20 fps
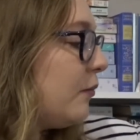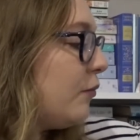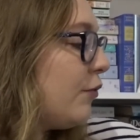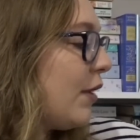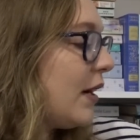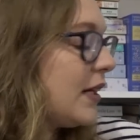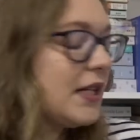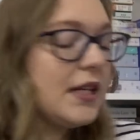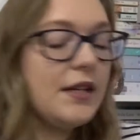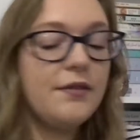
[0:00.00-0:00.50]

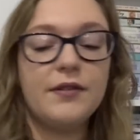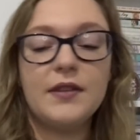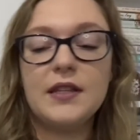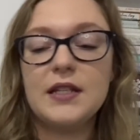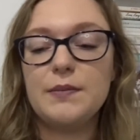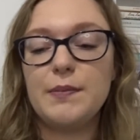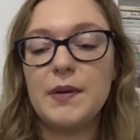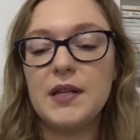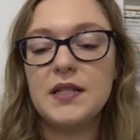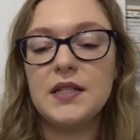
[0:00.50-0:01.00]
ready for
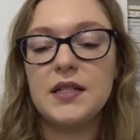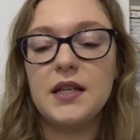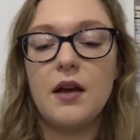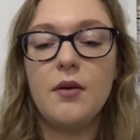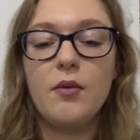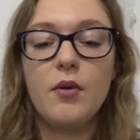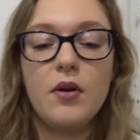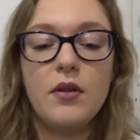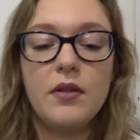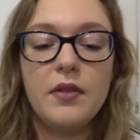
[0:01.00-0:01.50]
this pin to
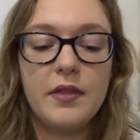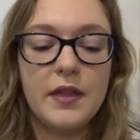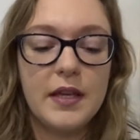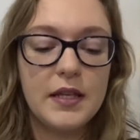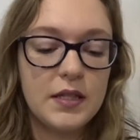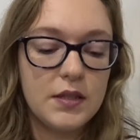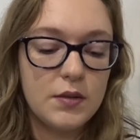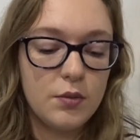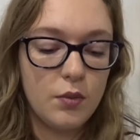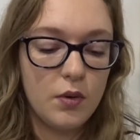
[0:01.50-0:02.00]
go on.
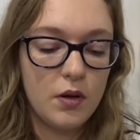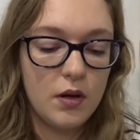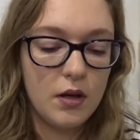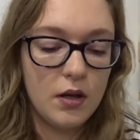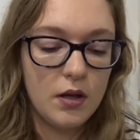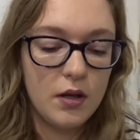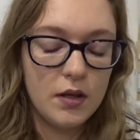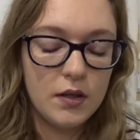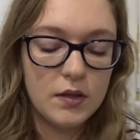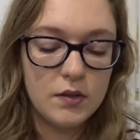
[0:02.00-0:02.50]
This
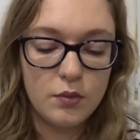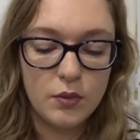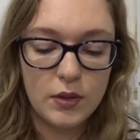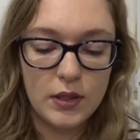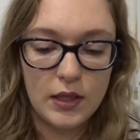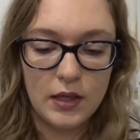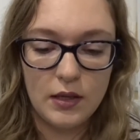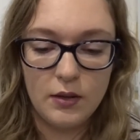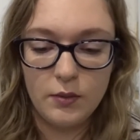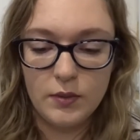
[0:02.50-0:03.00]
was, what
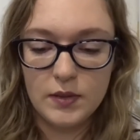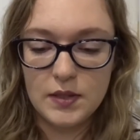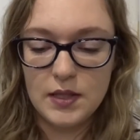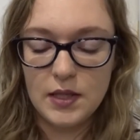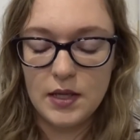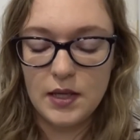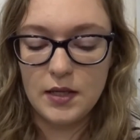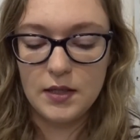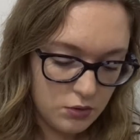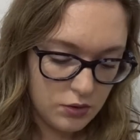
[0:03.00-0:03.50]
year was
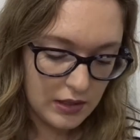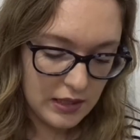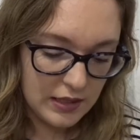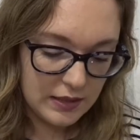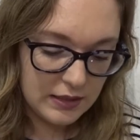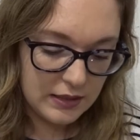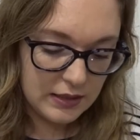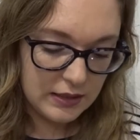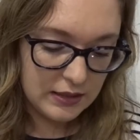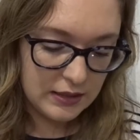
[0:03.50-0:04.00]
this?
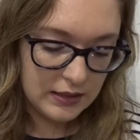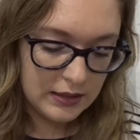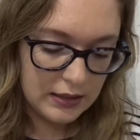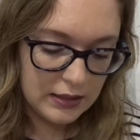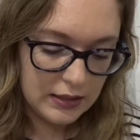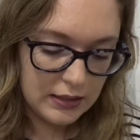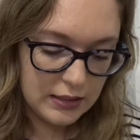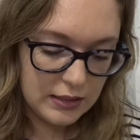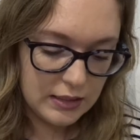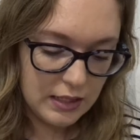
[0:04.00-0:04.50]

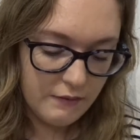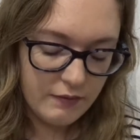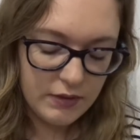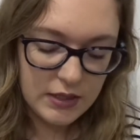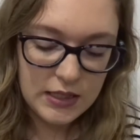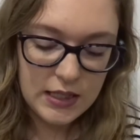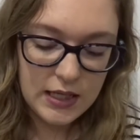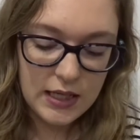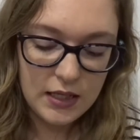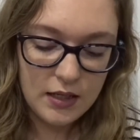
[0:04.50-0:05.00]

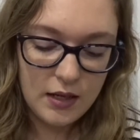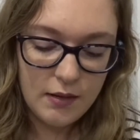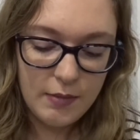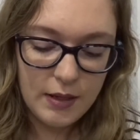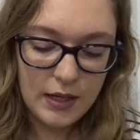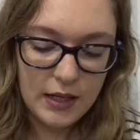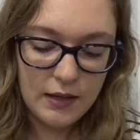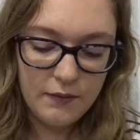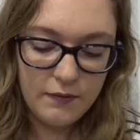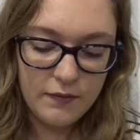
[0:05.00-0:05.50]
2017, I
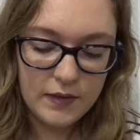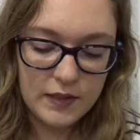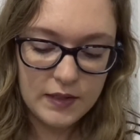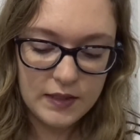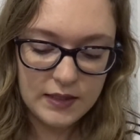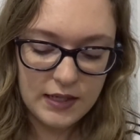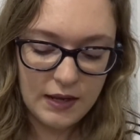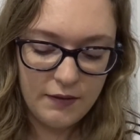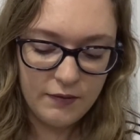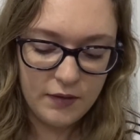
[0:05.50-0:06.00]
believe.
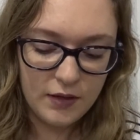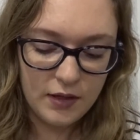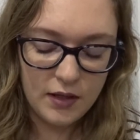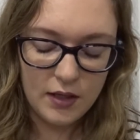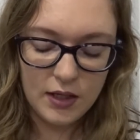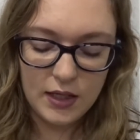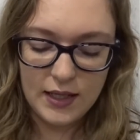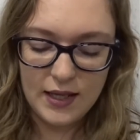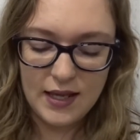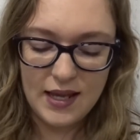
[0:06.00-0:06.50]
This
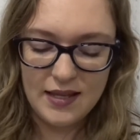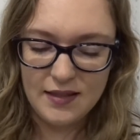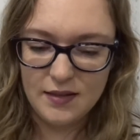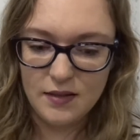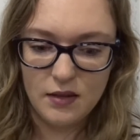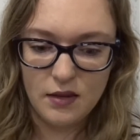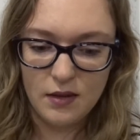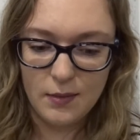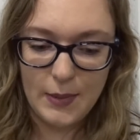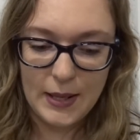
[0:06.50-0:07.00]
definitely
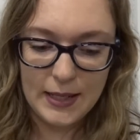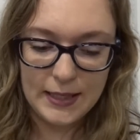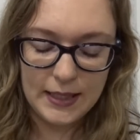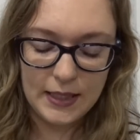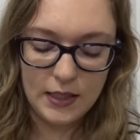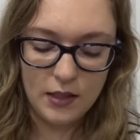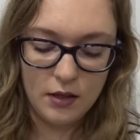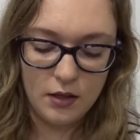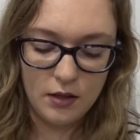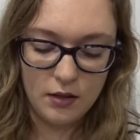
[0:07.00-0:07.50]
isn't the
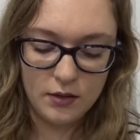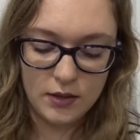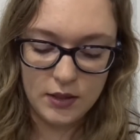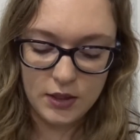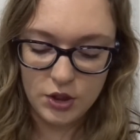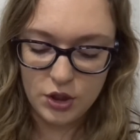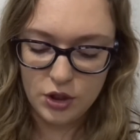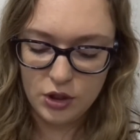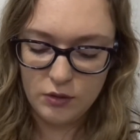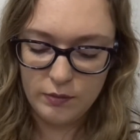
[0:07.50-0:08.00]
backing card
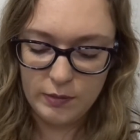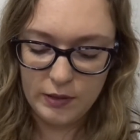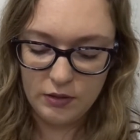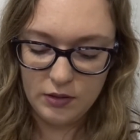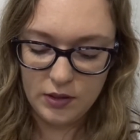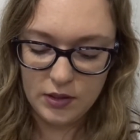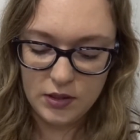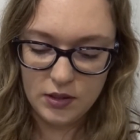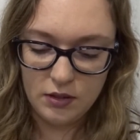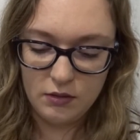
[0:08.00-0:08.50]
it should be
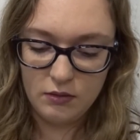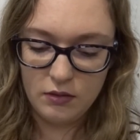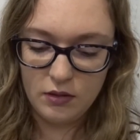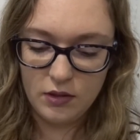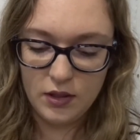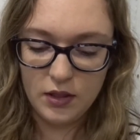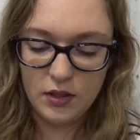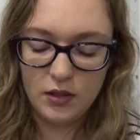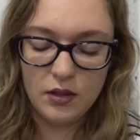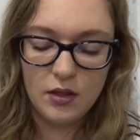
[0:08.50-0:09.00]
on, I don't
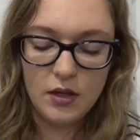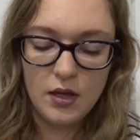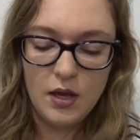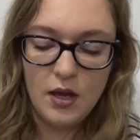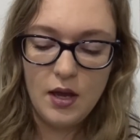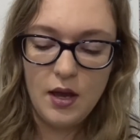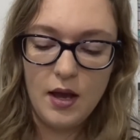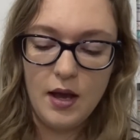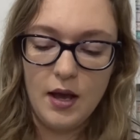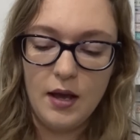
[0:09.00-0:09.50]
think,
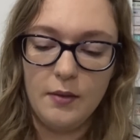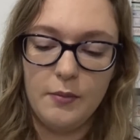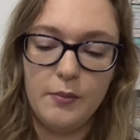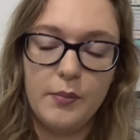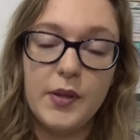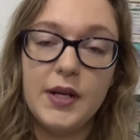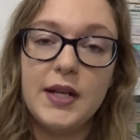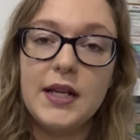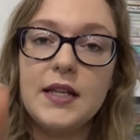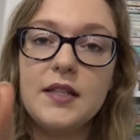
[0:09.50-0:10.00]

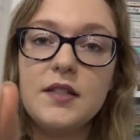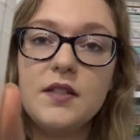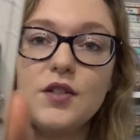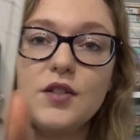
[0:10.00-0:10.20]
but it is